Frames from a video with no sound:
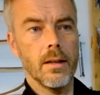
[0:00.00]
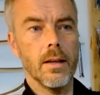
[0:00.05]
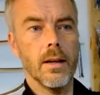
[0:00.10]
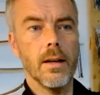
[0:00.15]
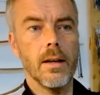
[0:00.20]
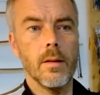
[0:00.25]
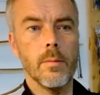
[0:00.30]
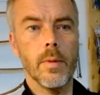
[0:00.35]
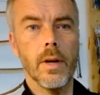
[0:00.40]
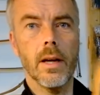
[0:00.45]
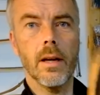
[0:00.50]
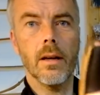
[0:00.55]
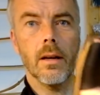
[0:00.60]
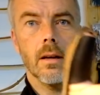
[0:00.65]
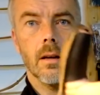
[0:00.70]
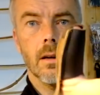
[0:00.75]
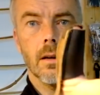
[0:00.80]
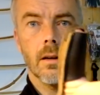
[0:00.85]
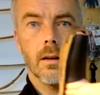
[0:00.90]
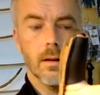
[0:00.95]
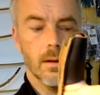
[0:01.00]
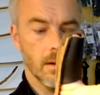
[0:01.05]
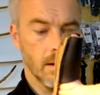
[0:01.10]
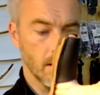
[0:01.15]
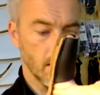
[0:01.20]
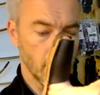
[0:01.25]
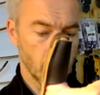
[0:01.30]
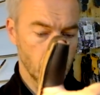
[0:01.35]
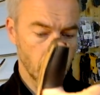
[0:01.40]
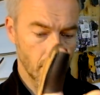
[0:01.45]
tie it back,
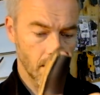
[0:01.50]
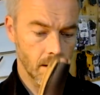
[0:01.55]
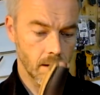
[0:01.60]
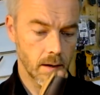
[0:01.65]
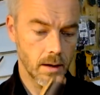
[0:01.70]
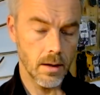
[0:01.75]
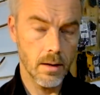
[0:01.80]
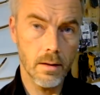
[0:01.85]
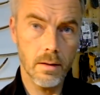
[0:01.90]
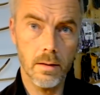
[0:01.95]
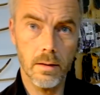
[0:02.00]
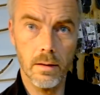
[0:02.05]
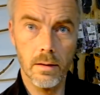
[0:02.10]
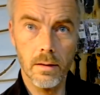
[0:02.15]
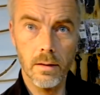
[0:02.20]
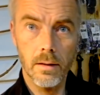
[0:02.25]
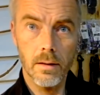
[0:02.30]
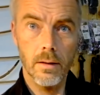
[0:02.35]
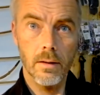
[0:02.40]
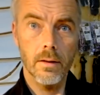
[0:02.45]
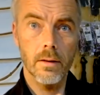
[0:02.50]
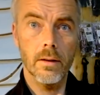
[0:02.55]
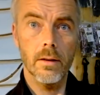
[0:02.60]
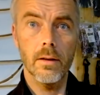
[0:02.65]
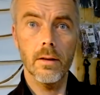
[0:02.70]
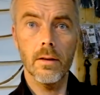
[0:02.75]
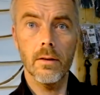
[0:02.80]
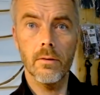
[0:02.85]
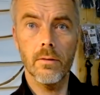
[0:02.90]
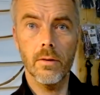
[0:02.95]
and
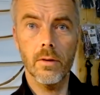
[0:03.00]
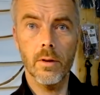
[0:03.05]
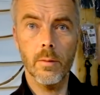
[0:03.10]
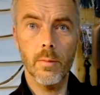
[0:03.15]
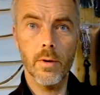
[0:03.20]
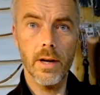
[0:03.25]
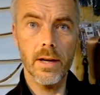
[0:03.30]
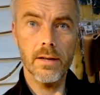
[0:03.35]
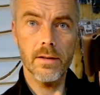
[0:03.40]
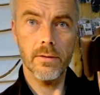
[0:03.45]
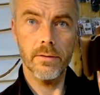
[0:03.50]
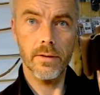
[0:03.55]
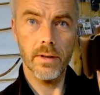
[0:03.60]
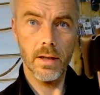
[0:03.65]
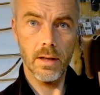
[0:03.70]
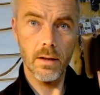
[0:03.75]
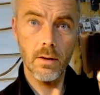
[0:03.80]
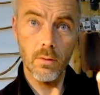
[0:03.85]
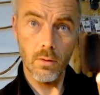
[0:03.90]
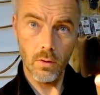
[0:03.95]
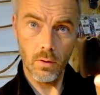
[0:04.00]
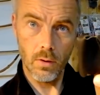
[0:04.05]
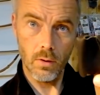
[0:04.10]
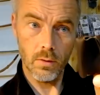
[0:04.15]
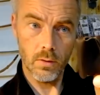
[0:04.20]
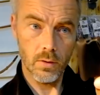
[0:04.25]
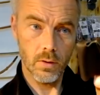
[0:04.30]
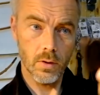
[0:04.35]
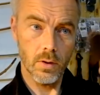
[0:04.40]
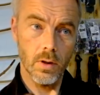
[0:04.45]
for the price of 10
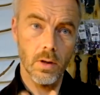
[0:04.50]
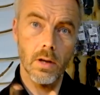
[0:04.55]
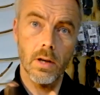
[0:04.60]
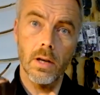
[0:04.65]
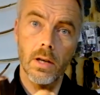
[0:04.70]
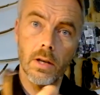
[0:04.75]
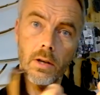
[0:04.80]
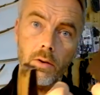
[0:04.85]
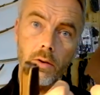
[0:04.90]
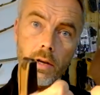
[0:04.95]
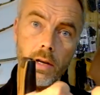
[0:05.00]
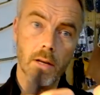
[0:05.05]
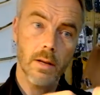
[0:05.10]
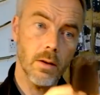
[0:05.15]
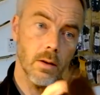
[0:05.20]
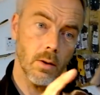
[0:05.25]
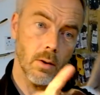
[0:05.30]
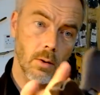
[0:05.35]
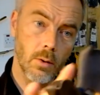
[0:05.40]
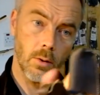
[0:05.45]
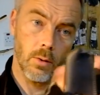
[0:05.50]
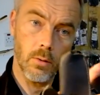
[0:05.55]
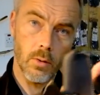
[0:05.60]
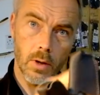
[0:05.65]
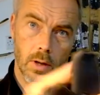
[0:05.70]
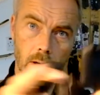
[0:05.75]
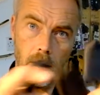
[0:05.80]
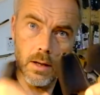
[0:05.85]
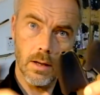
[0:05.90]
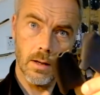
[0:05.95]
euros, you get
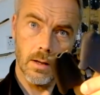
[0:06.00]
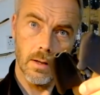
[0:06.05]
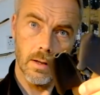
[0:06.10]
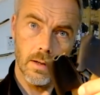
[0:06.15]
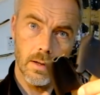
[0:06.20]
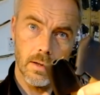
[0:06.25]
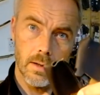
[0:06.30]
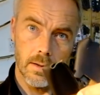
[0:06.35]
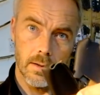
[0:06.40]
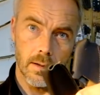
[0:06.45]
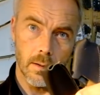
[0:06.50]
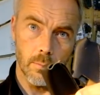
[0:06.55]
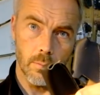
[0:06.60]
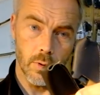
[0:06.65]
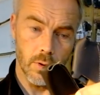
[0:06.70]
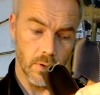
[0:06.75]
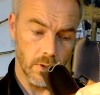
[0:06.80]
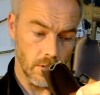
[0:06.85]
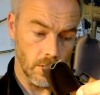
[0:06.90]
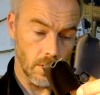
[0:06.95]
three thumb